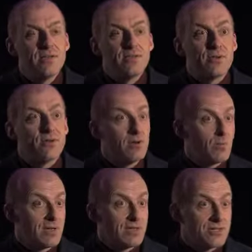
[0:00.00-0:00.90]
The Royal
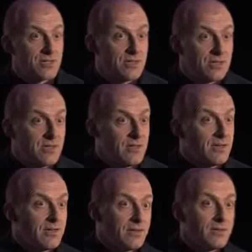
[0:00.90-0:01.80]
Welsh
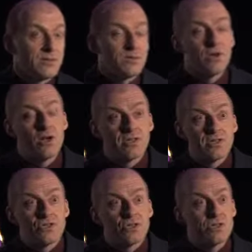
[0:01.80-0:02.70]

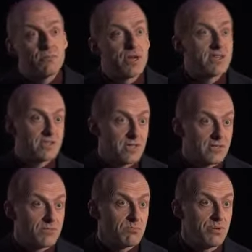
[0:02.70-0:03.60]
College brass
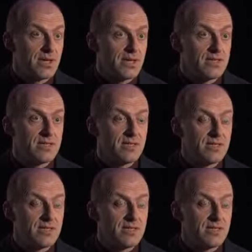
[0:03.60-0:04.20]
section played